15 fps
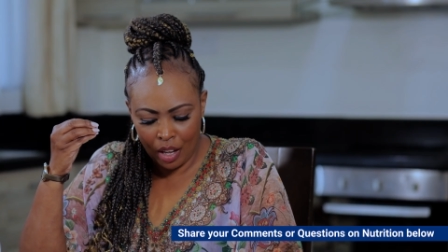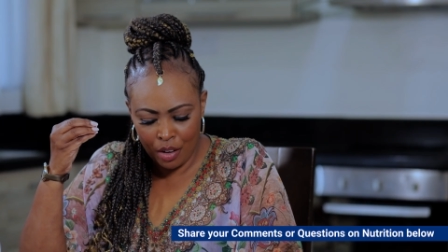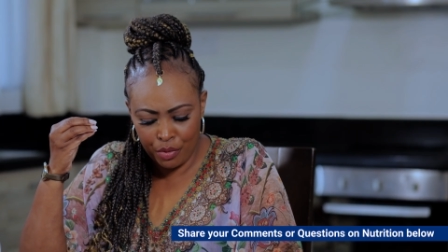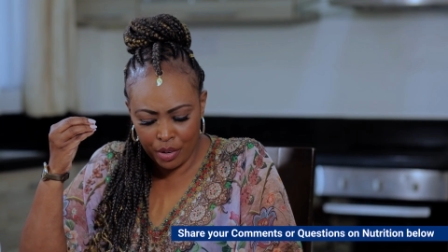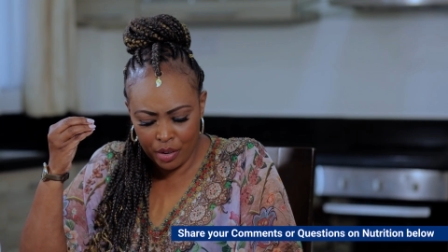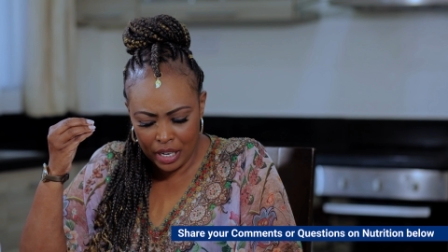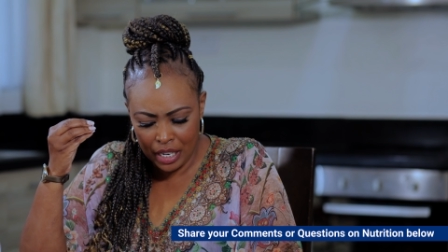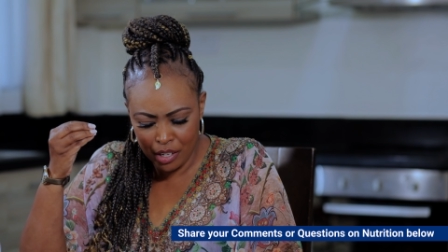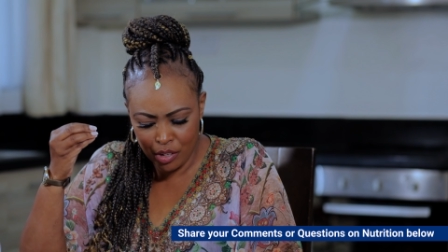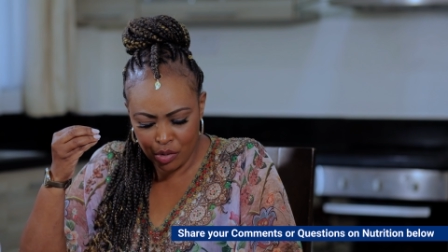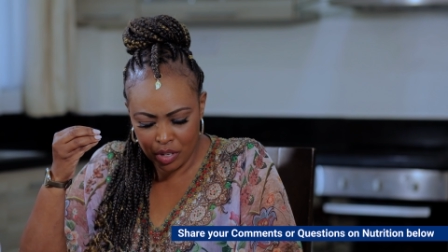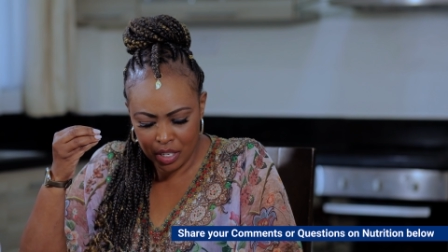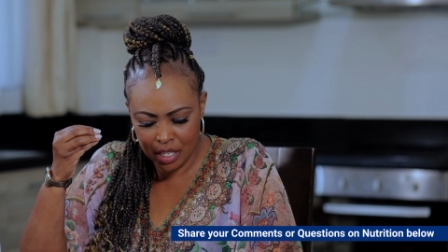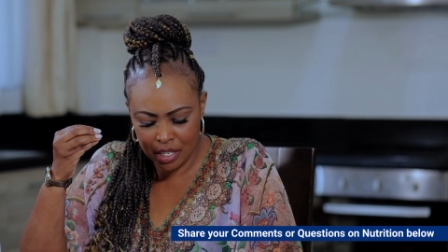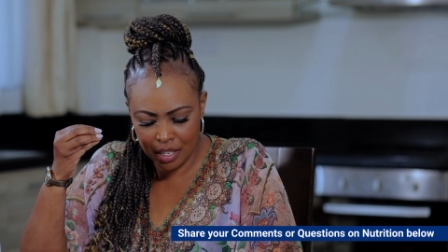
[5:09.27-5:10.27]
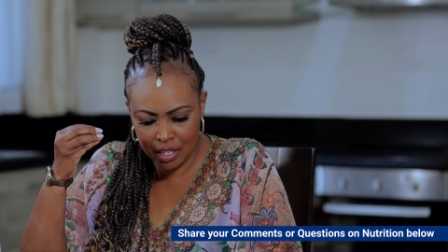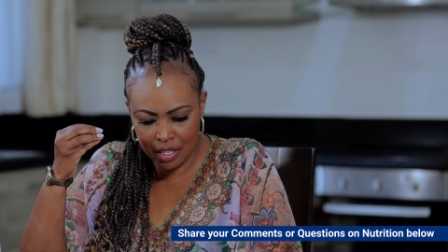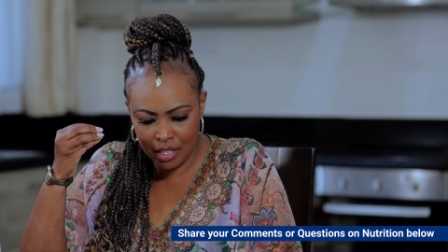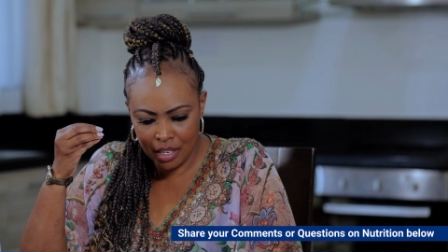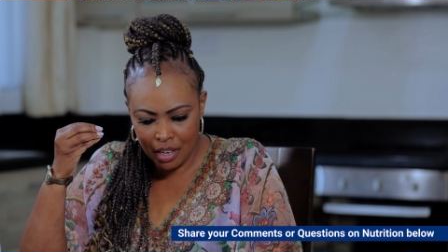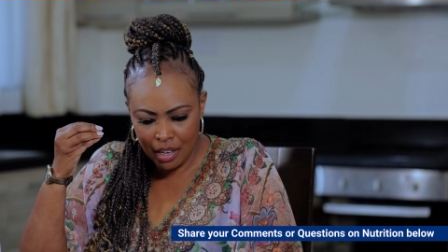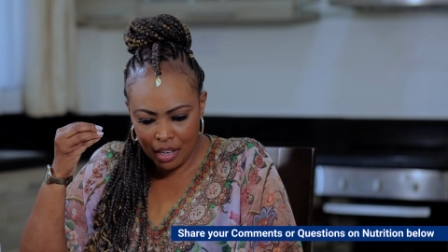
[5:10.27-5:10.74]
very
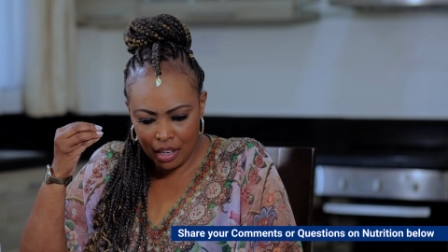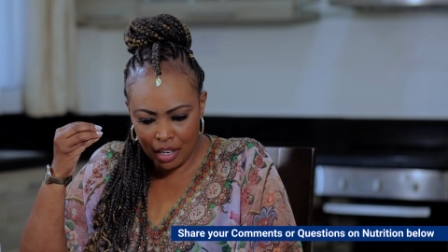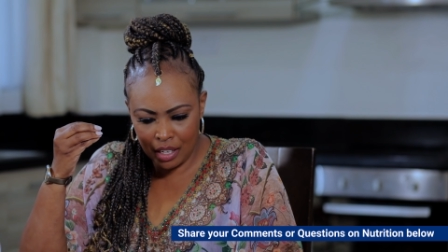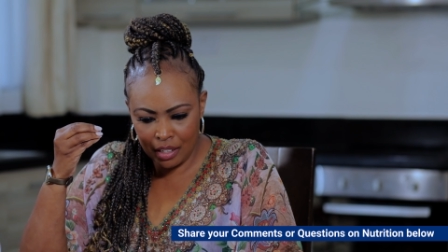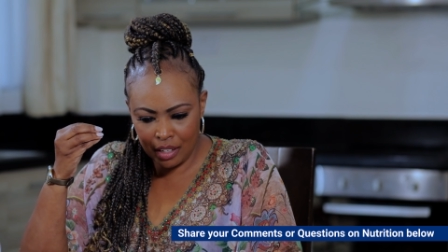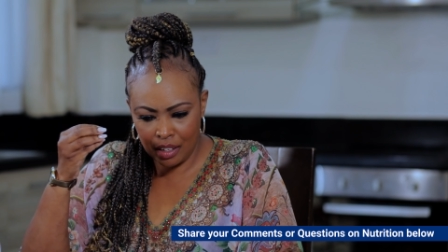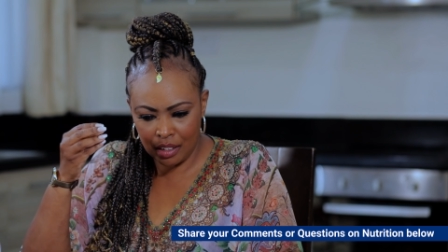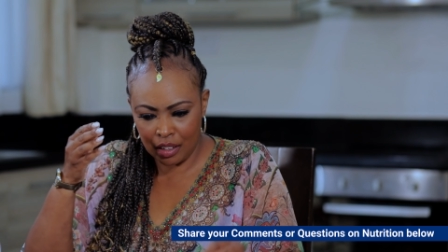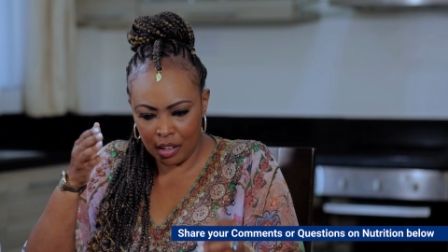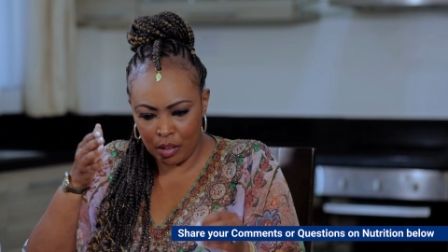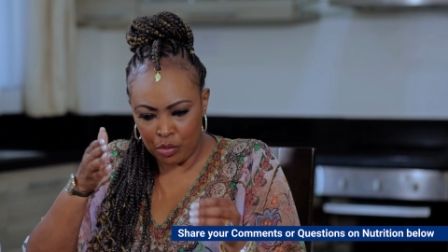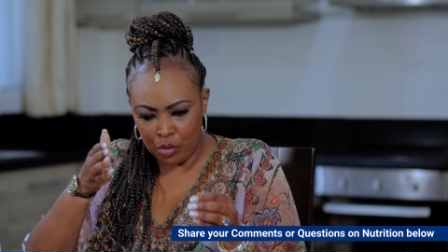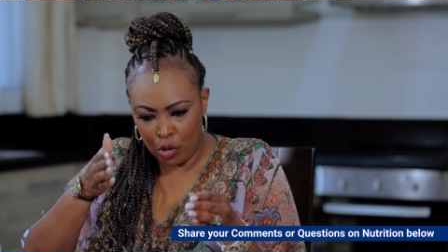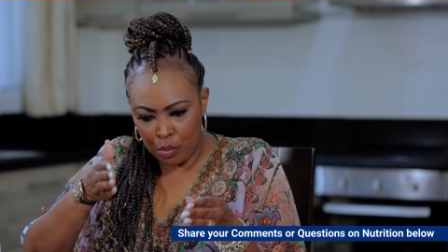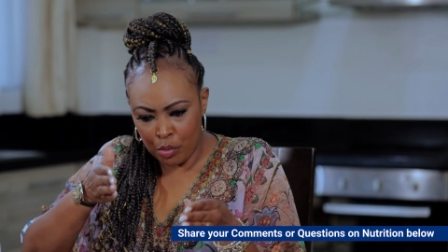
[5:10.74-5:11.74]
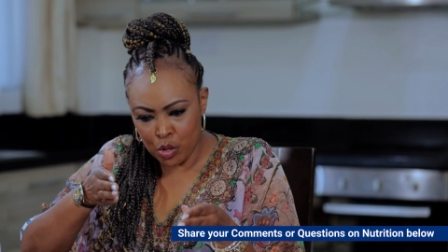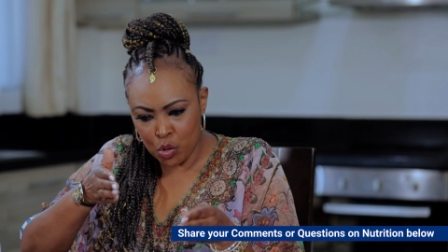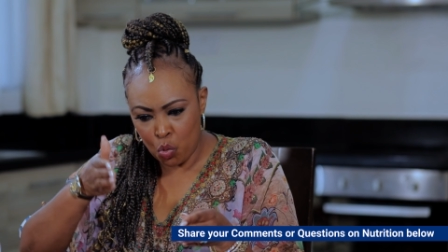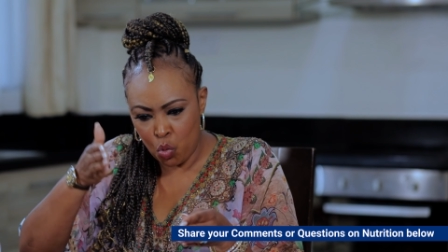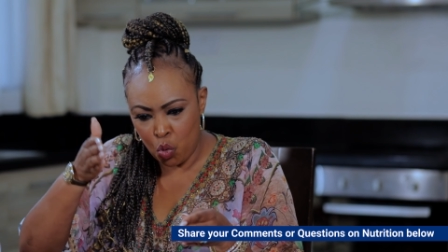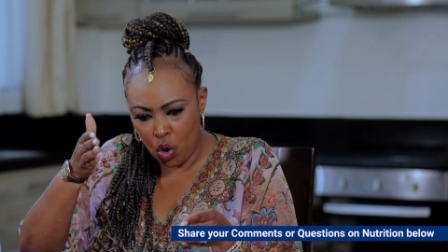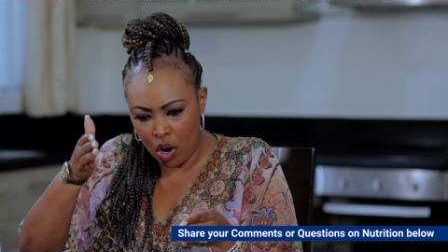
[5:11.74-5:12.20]
interested in
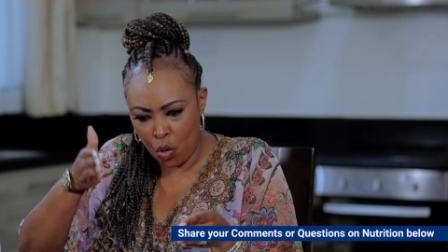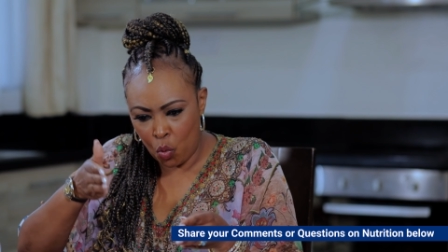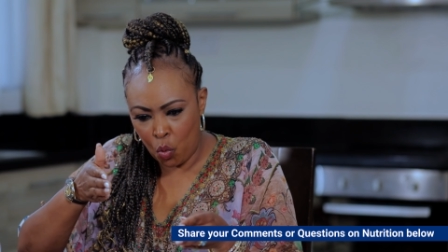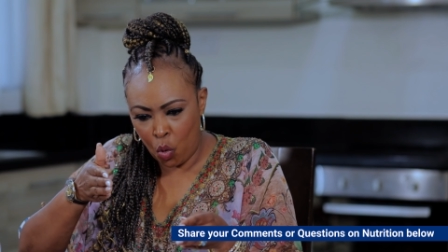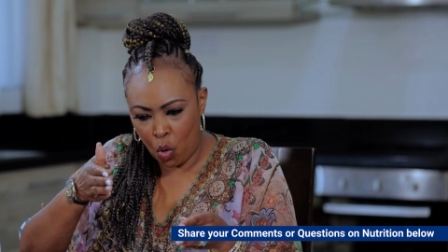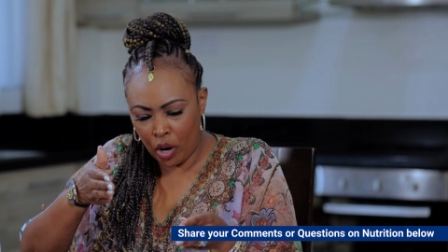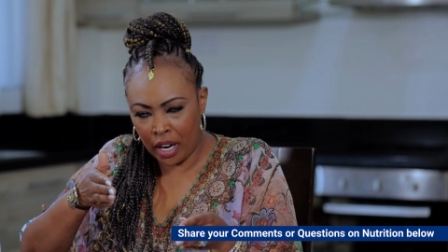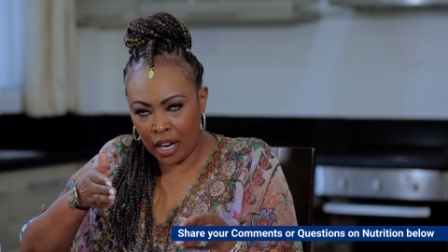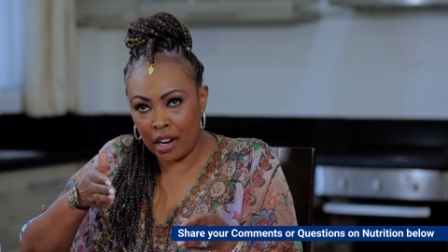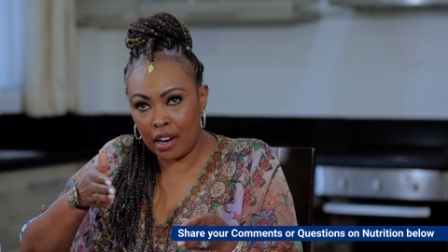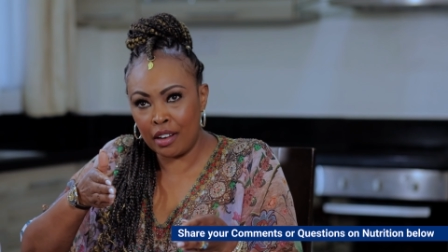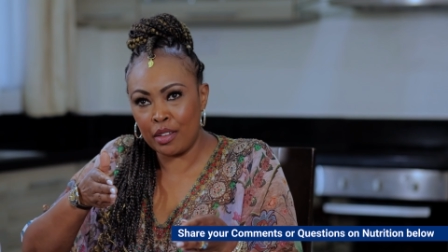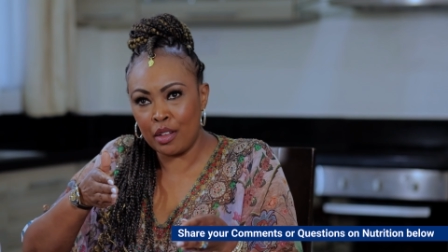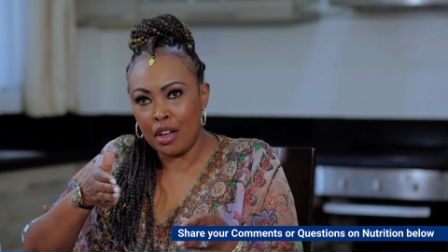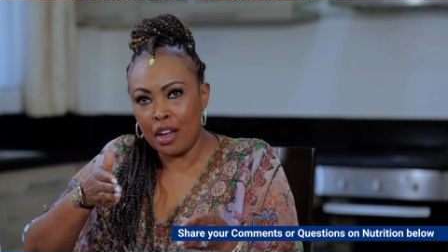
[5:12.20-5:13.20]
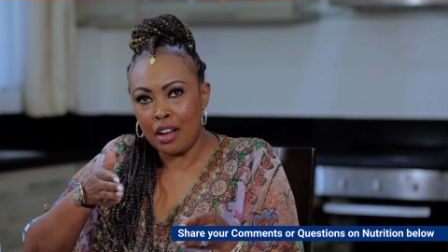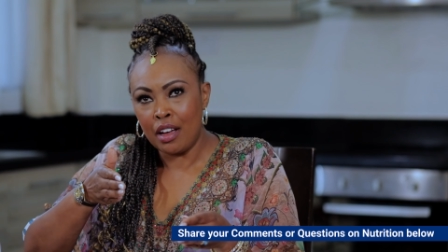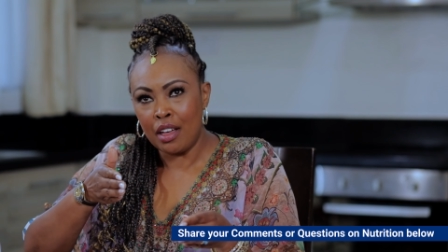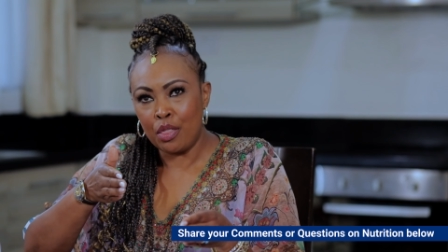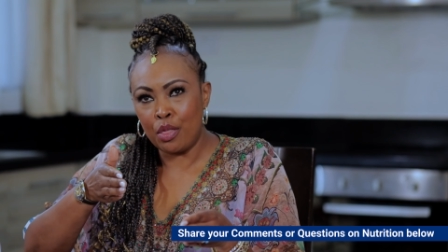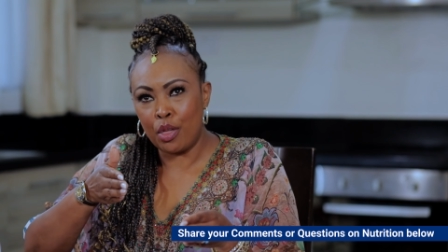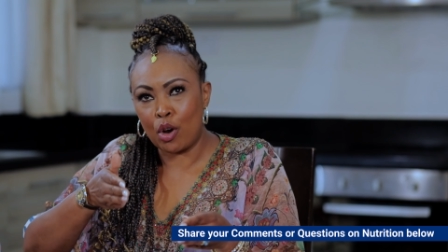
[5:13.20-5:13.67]
almost walking
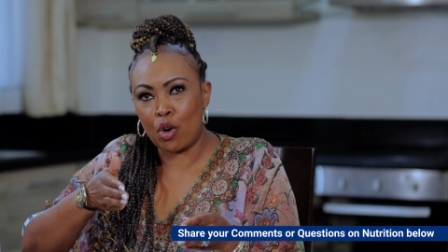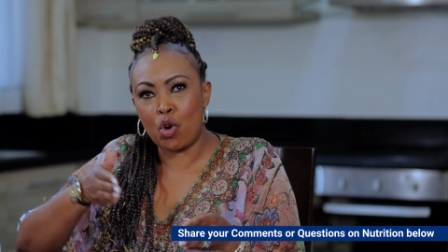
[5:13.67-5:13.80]
the